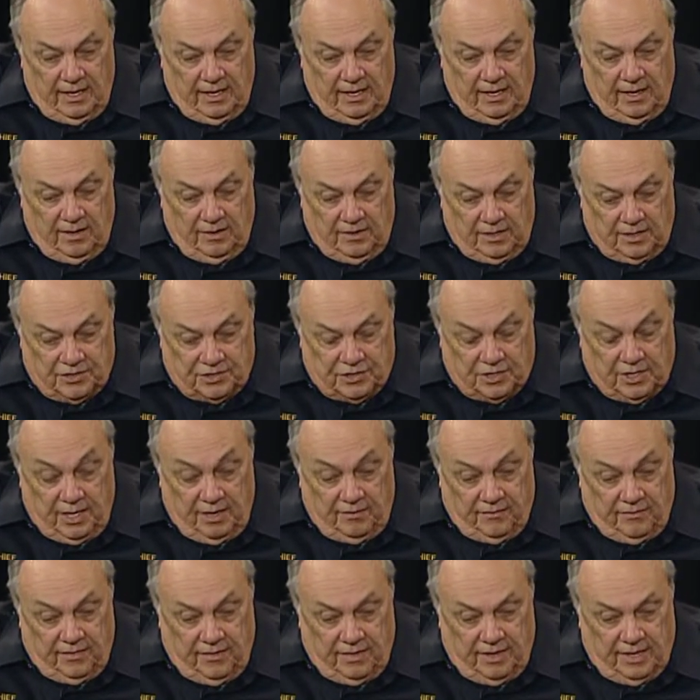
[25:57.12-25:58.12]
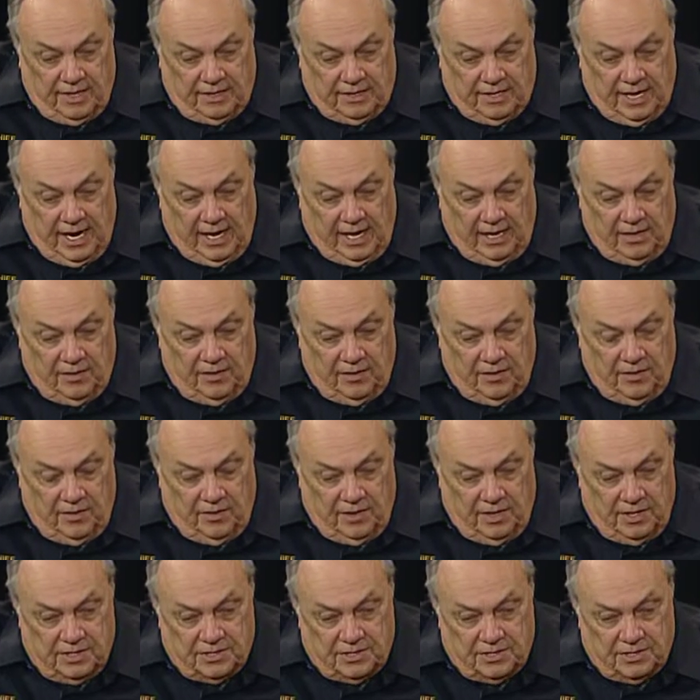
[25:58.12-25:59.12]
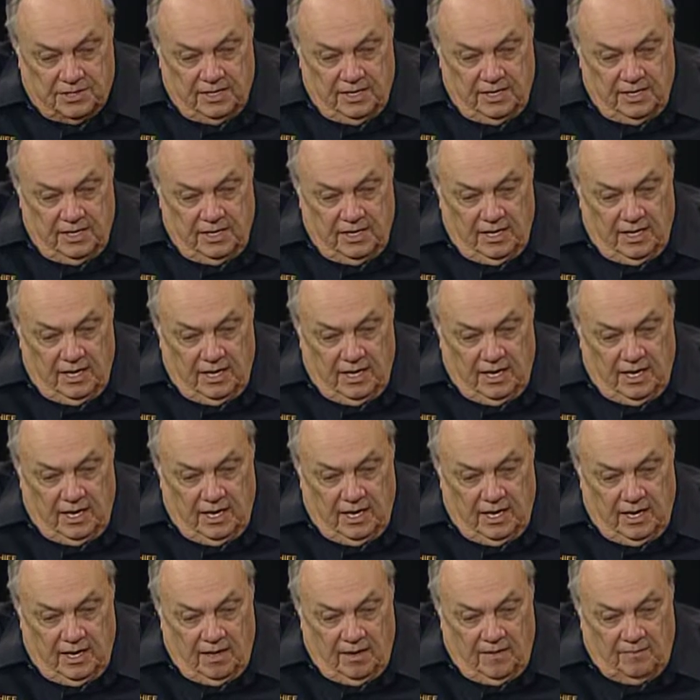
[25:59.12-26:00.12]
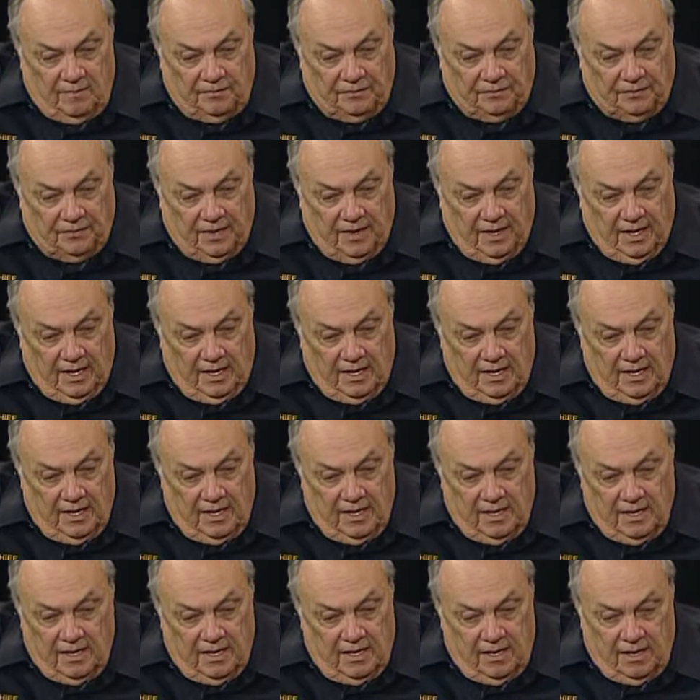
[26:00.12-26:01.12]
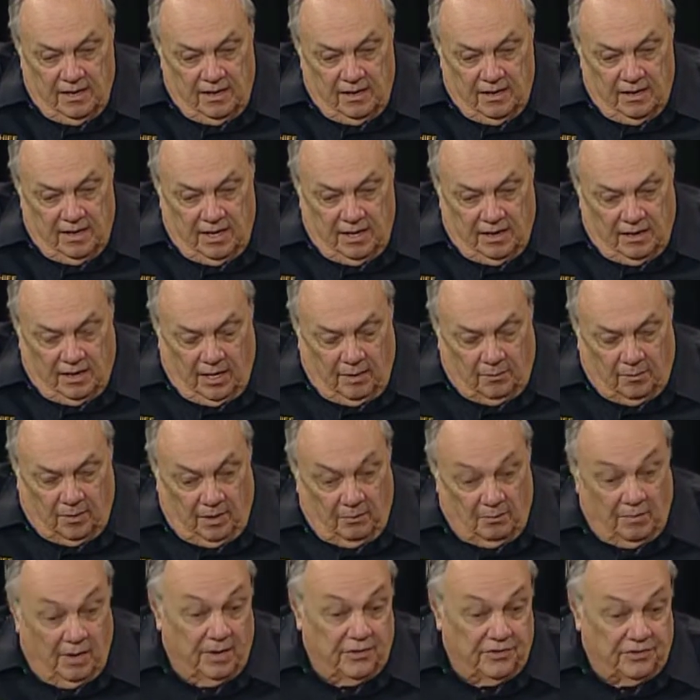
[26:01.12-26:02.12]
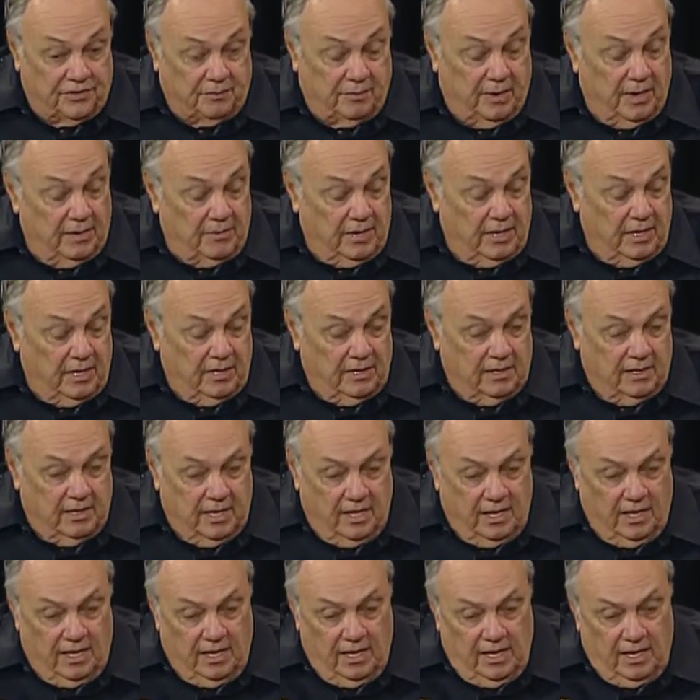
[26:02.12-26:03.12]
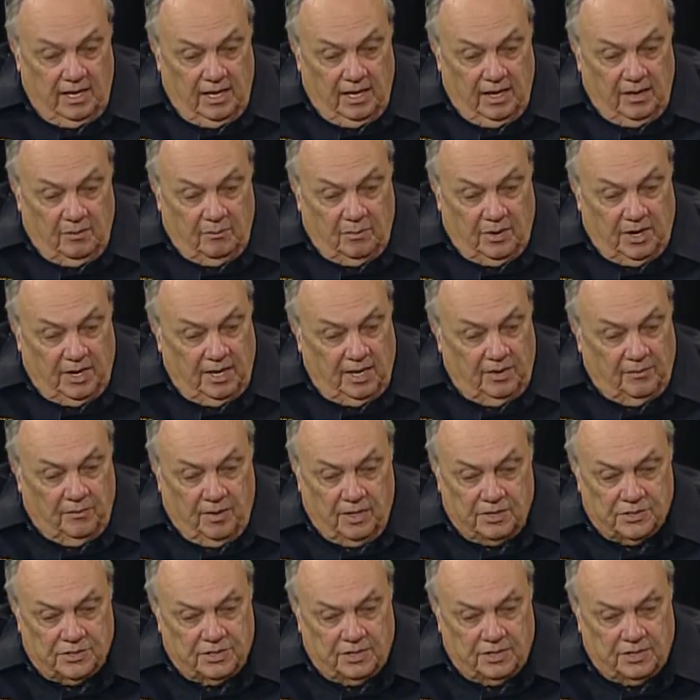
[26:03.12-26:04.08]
discovered that they could do this in a couple of months maybe, but it wasn't